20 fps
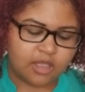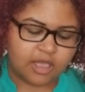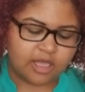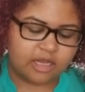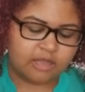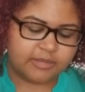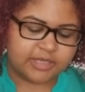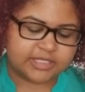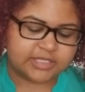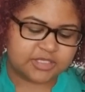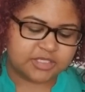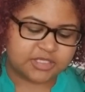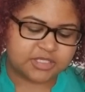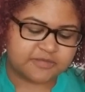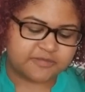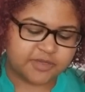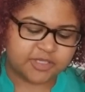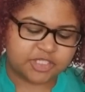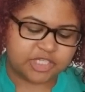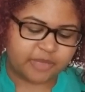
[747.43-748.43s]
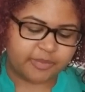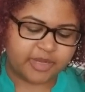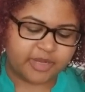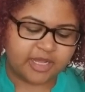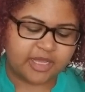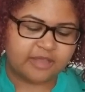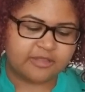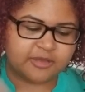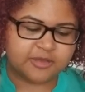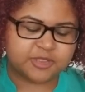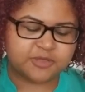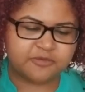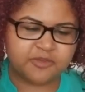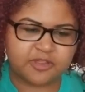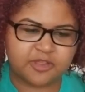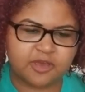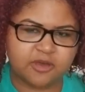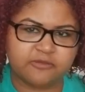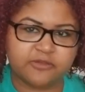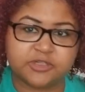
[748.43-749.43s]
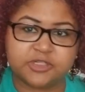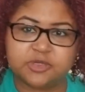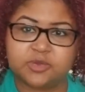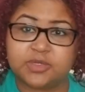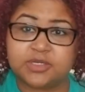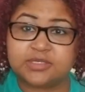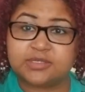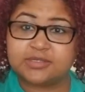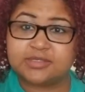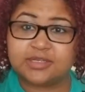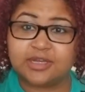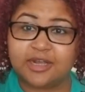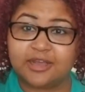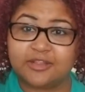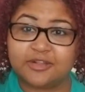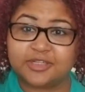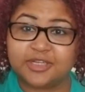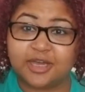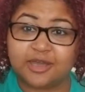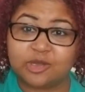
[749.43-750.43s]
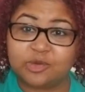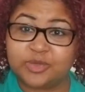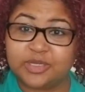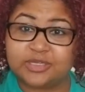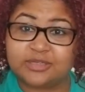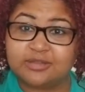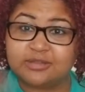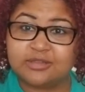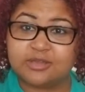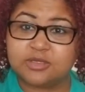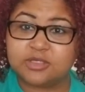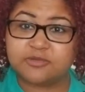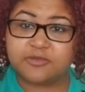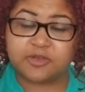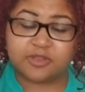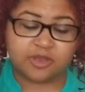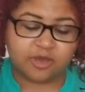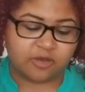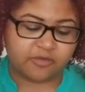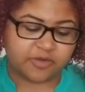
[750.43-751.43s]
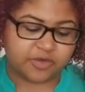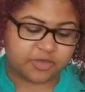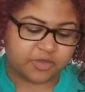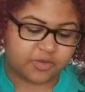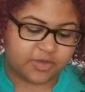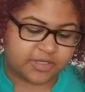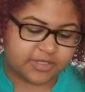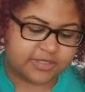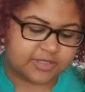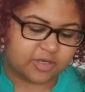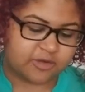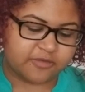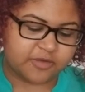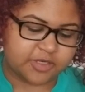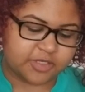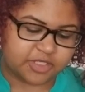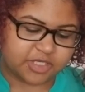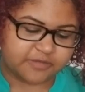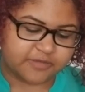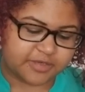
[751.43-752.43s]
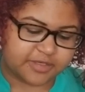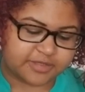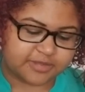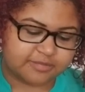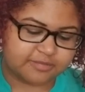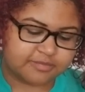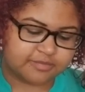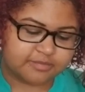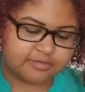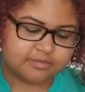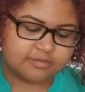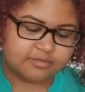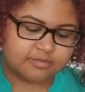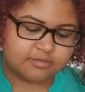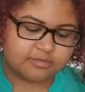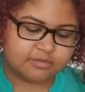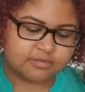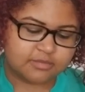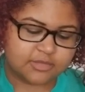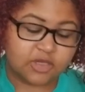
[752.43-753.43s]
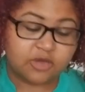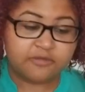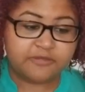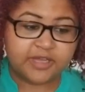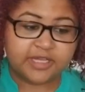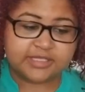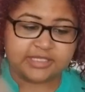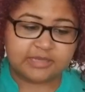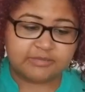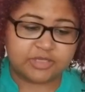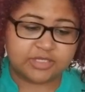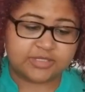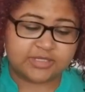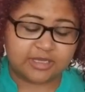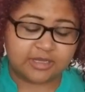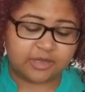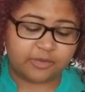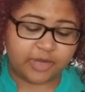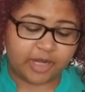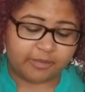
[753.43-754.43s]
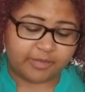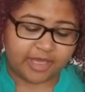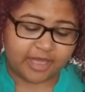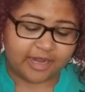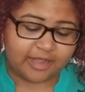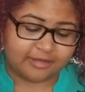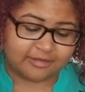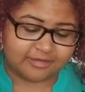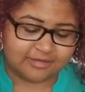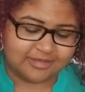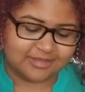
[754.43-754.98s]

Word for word: Any messages for Gemini? Those are for the overdoers. Sorry, they're talking to me. Those are for the overdoers, overachievers. No offense, I'm just telling you what I'm getting.